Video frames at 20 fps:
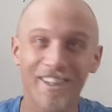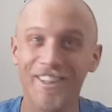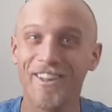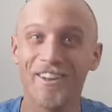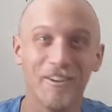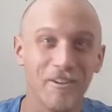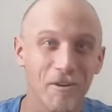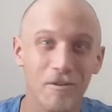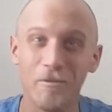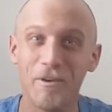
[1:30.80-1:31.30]

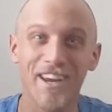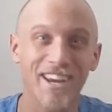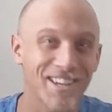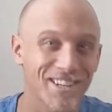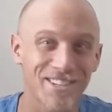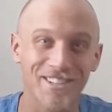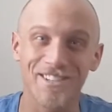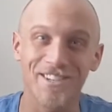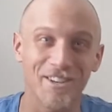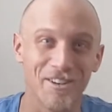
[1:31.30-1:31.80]
look what we
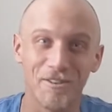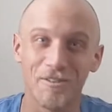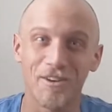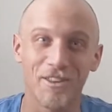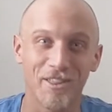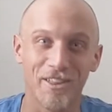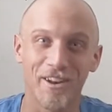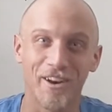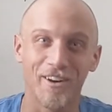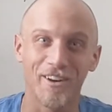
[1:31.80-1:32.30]
get to deal
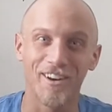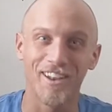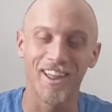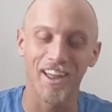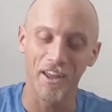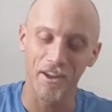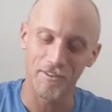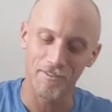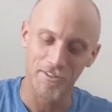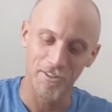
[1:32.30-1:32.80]
with in our
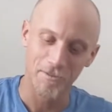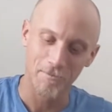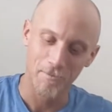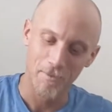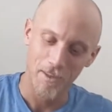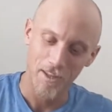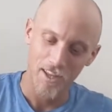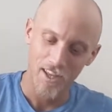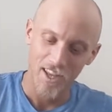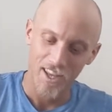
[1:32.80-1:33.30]
lives.
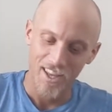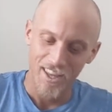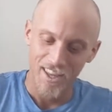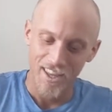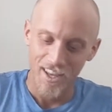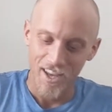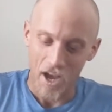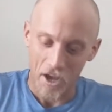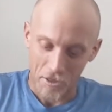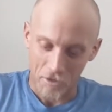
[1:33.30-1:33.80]

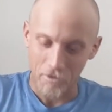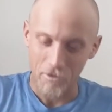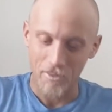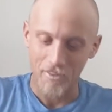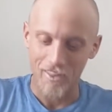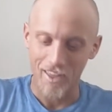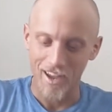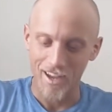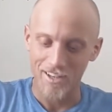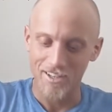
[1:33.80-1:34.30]
Other
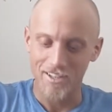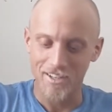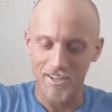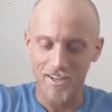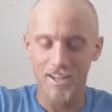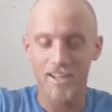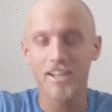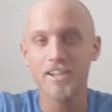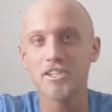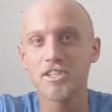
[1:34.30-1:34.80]
than that,
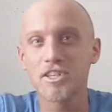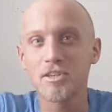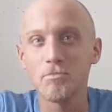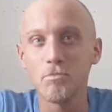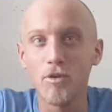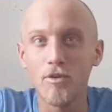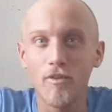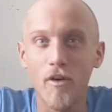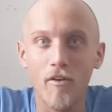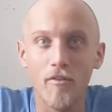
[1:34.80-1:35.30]
let's
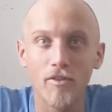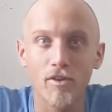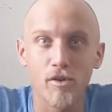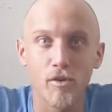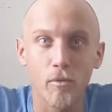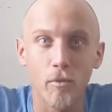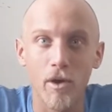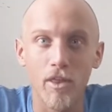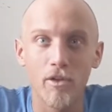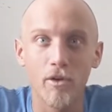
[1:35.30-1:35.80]
move over to
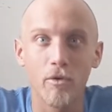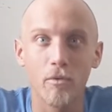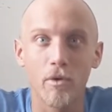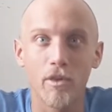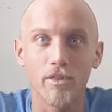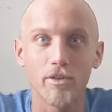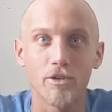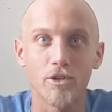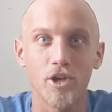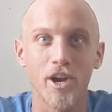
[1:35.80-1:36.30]
the weather
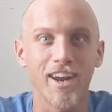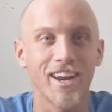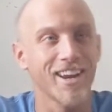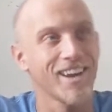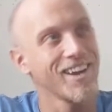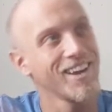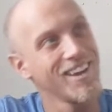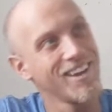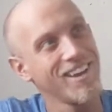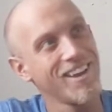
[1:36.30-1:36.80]
with
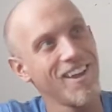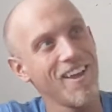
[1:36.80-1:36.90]
Jake.